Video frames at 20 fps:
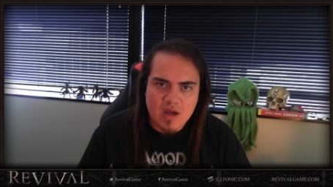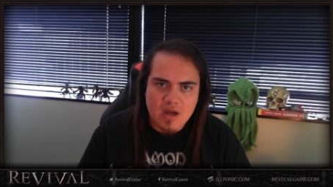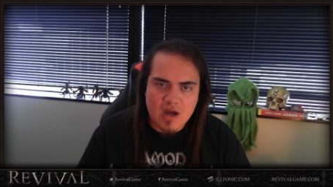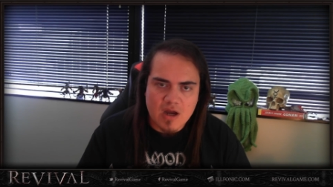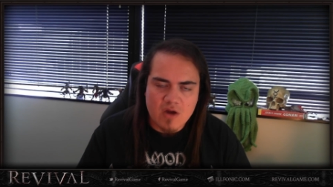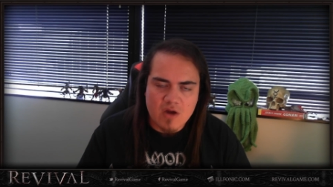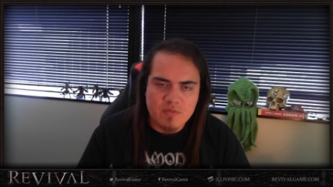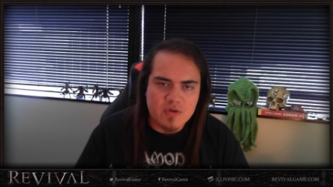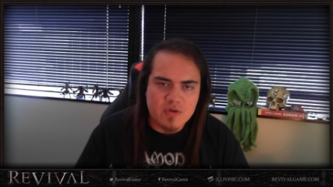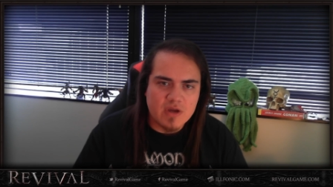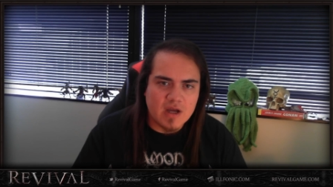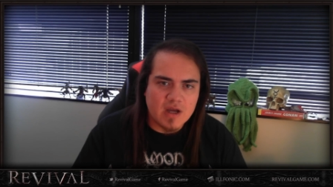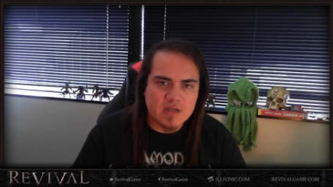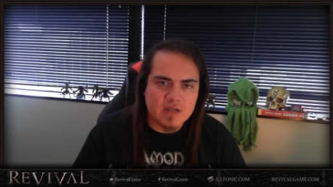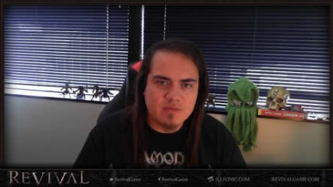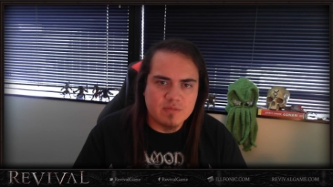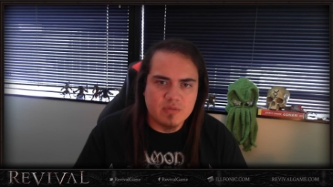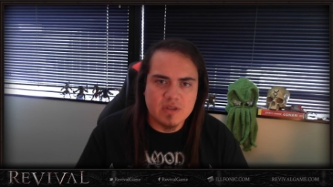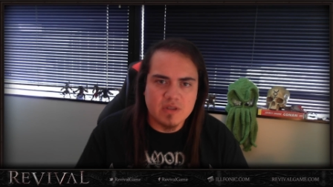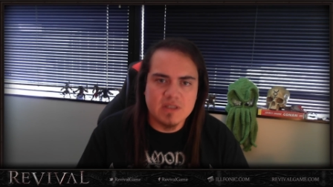I hope you
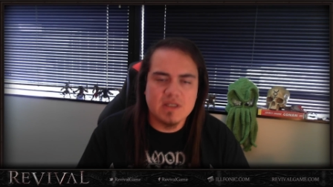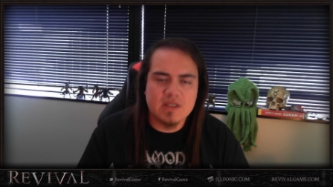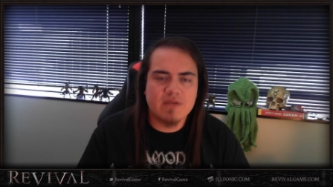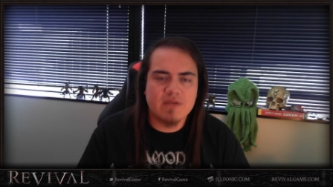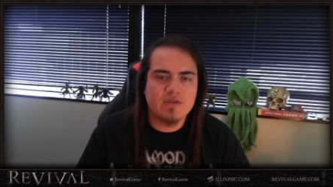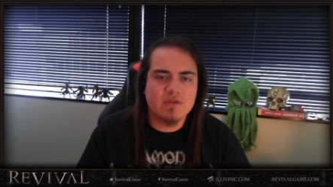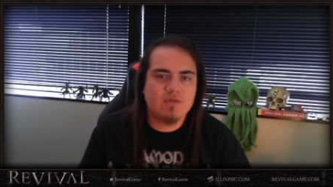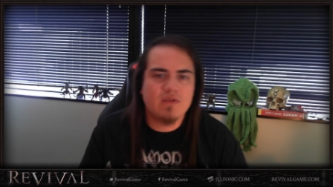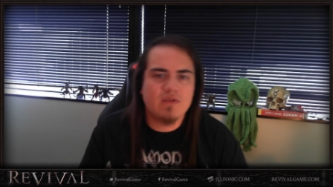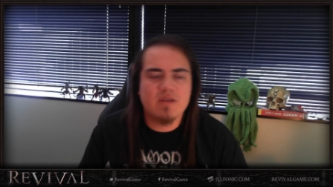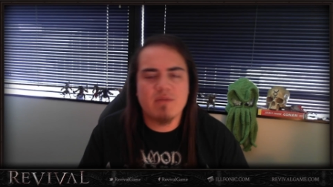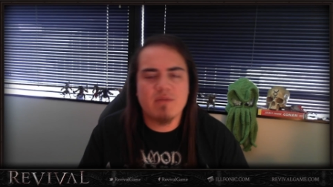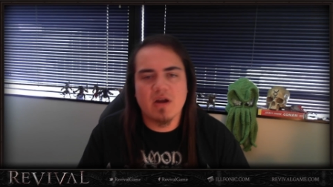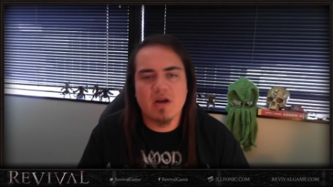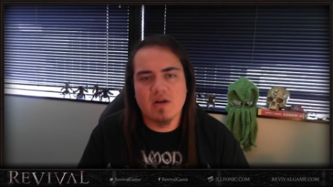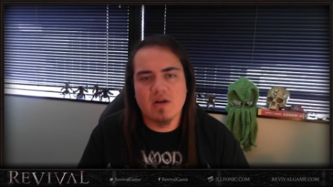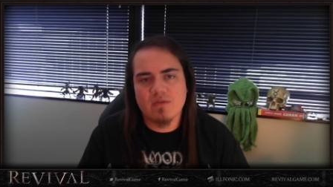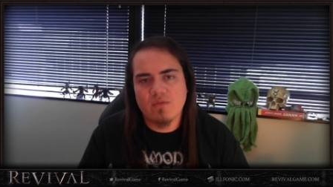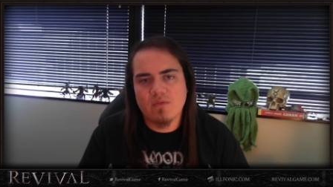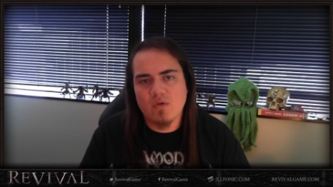guys please give us
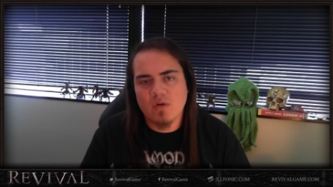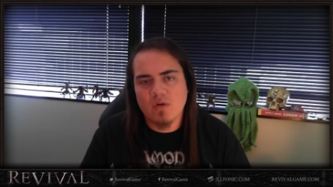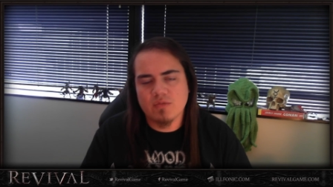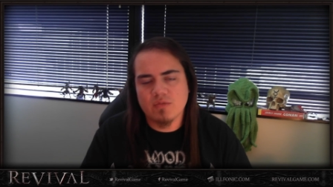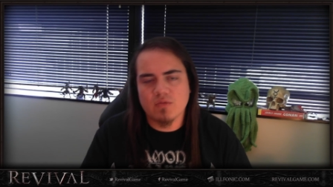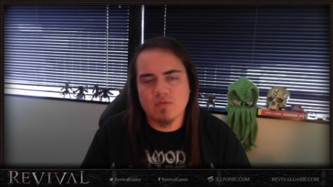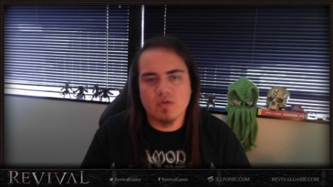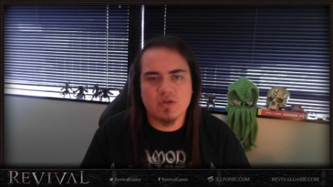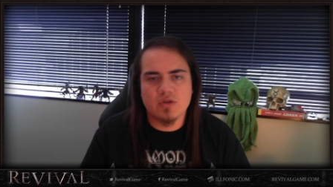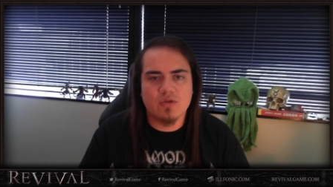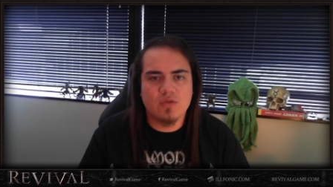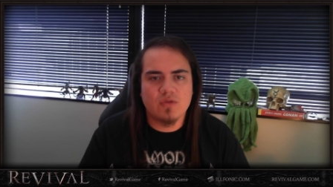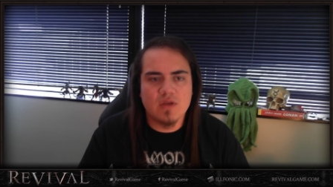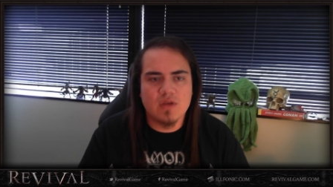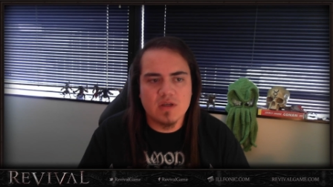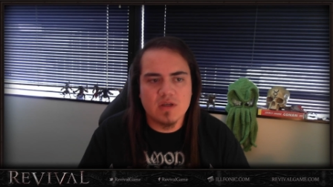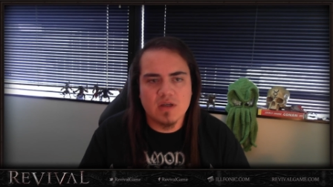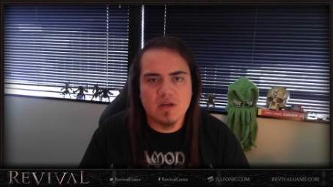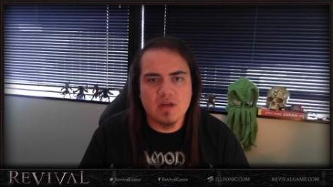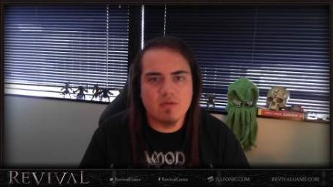feedback on forums on what you're
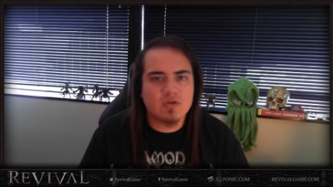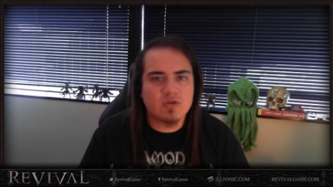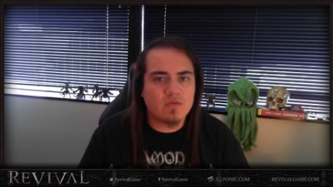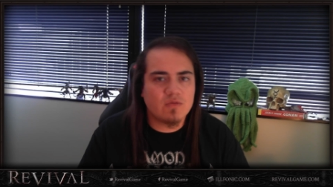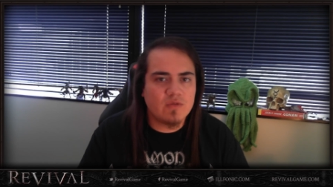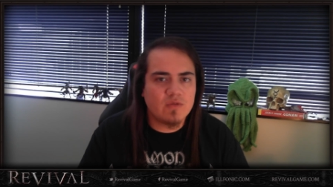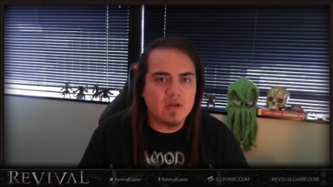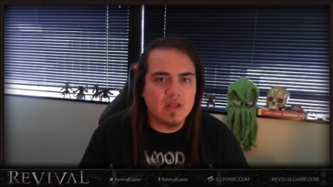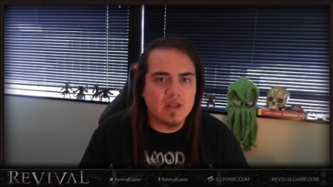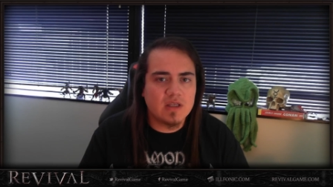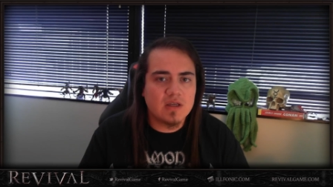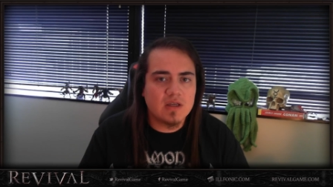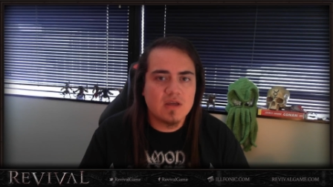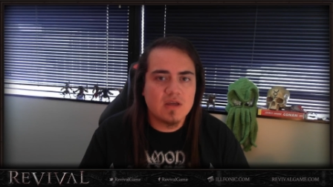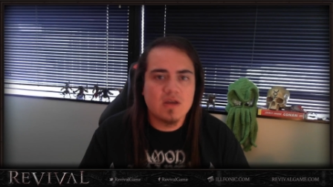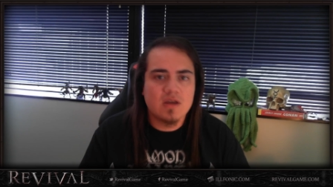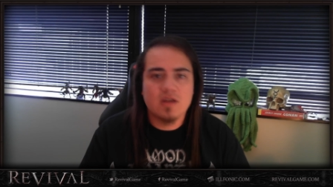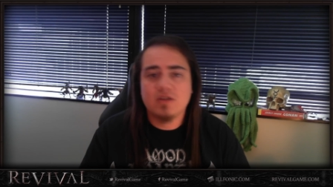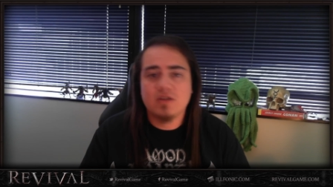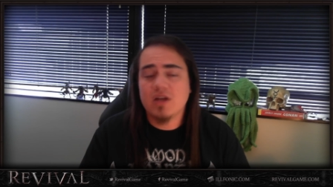thinking and what you're feeling.
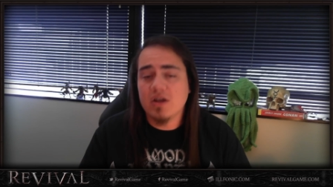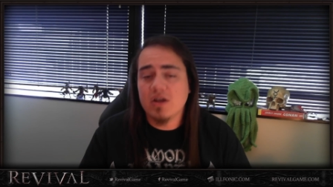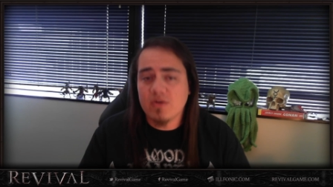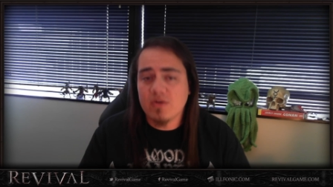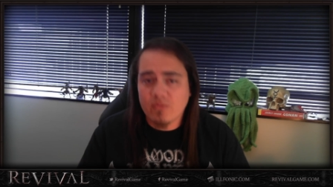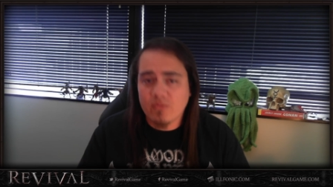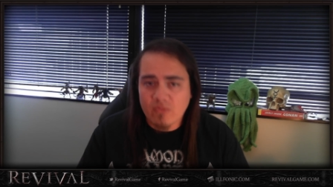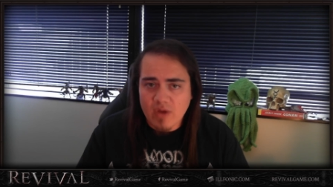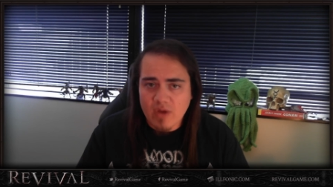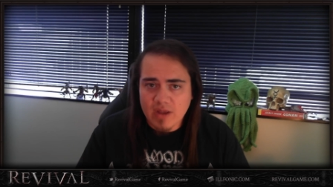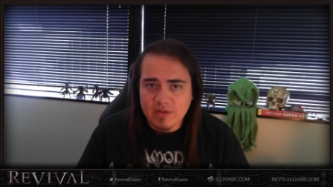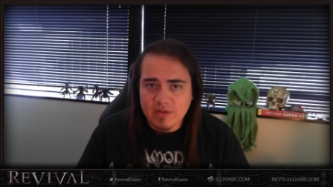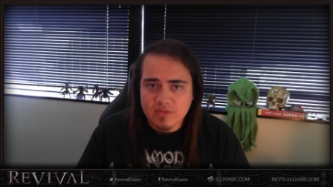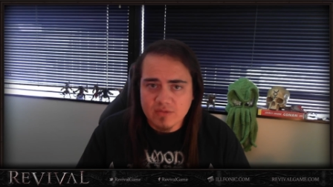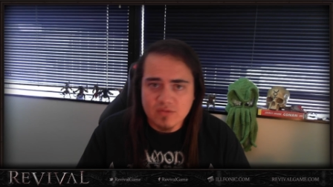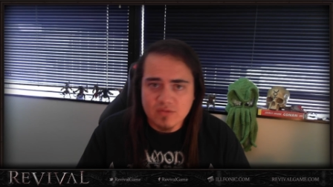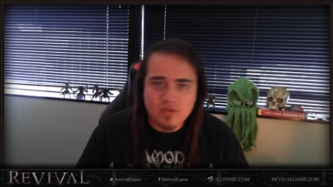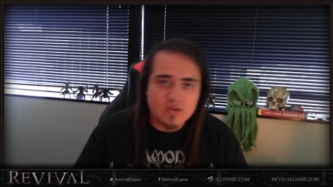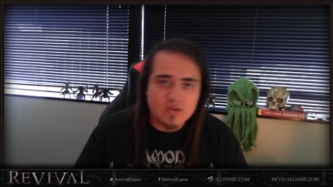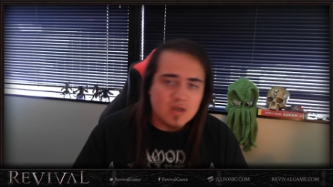Tell your
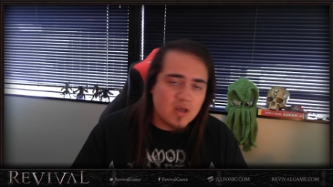friends.